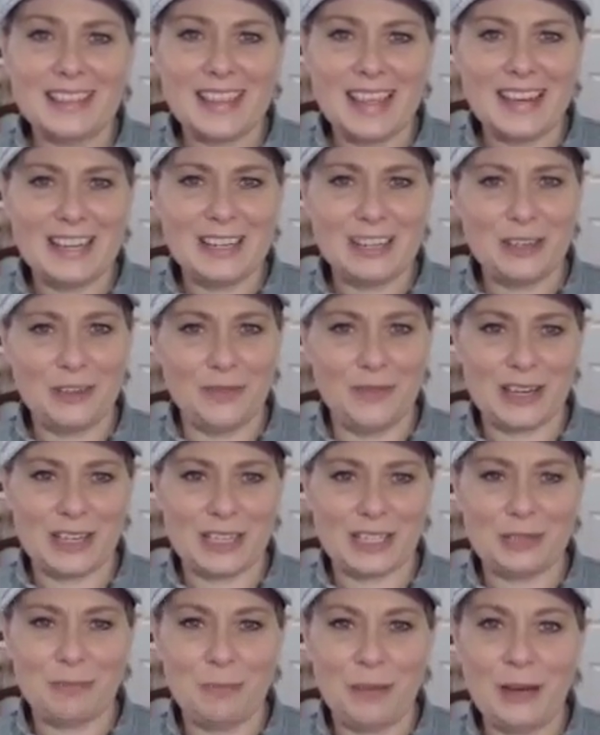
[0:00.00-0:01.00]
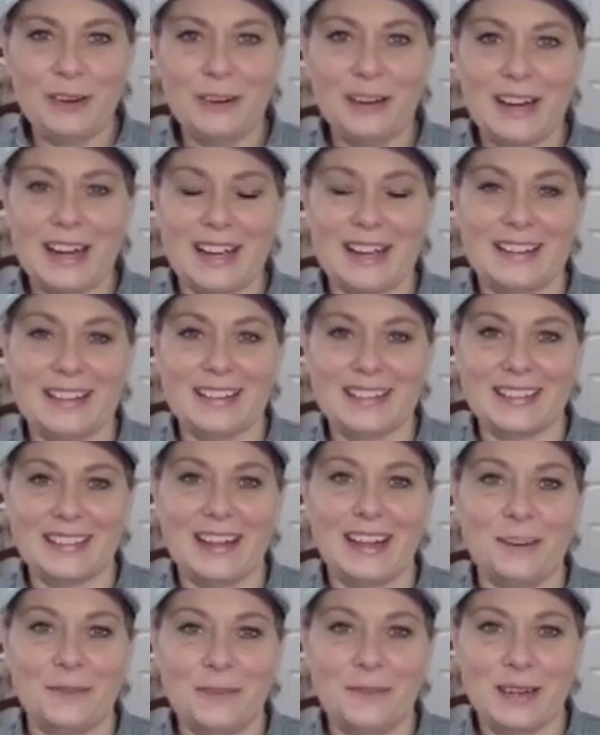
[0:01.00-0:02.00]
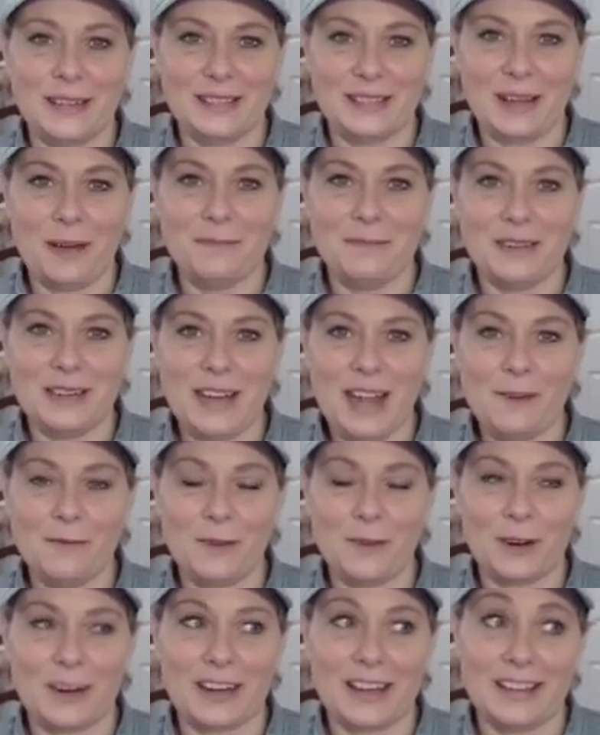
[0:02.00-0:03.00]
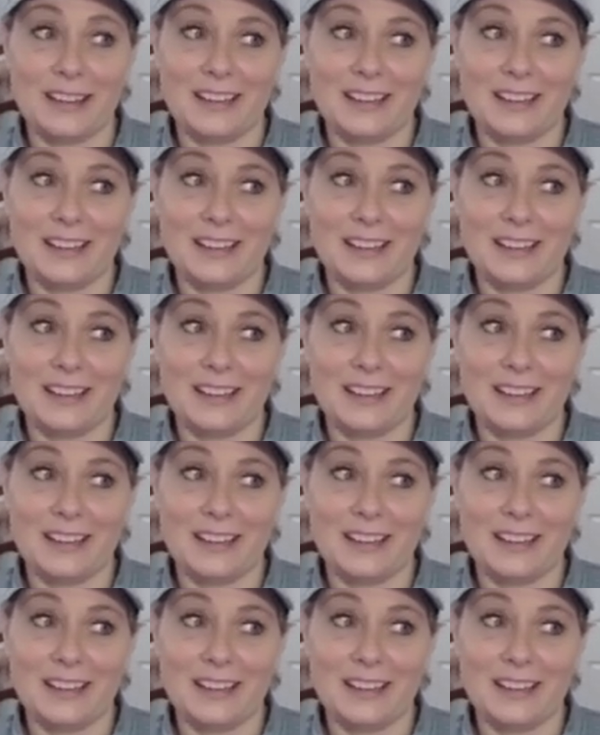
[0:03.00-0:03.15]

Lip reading: things you've experienced when it's come to networking.